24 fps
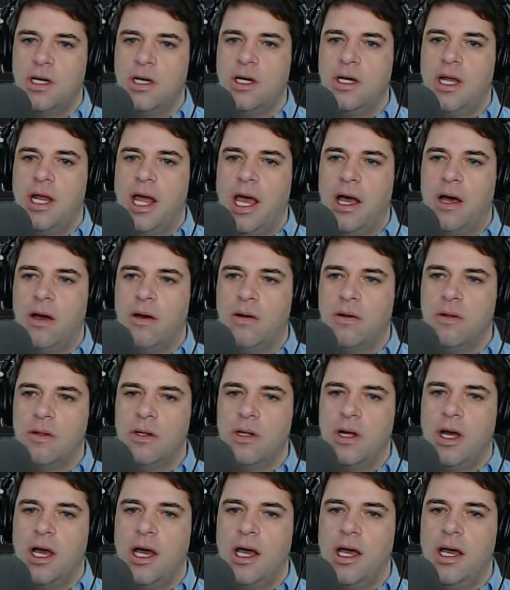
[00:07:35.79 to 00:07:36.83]
now
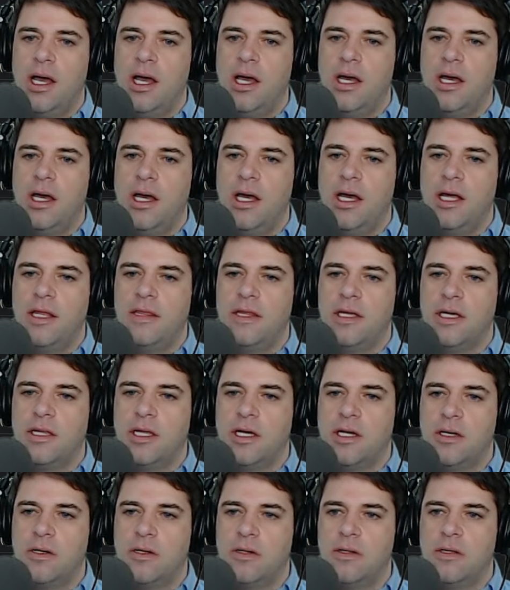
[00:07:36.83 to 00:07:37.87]
I think
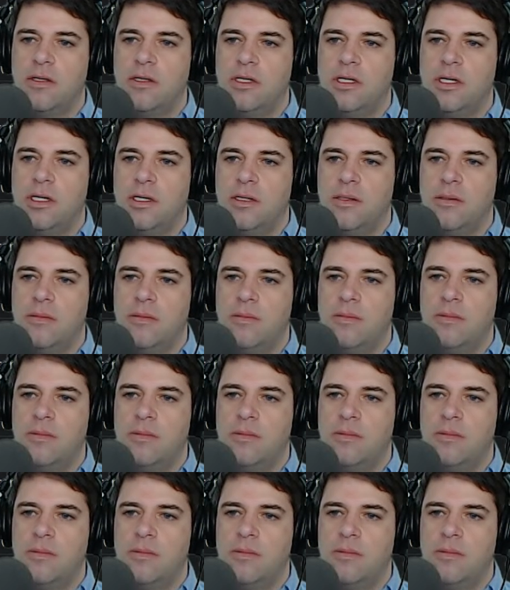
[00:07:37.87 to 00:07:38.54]
that the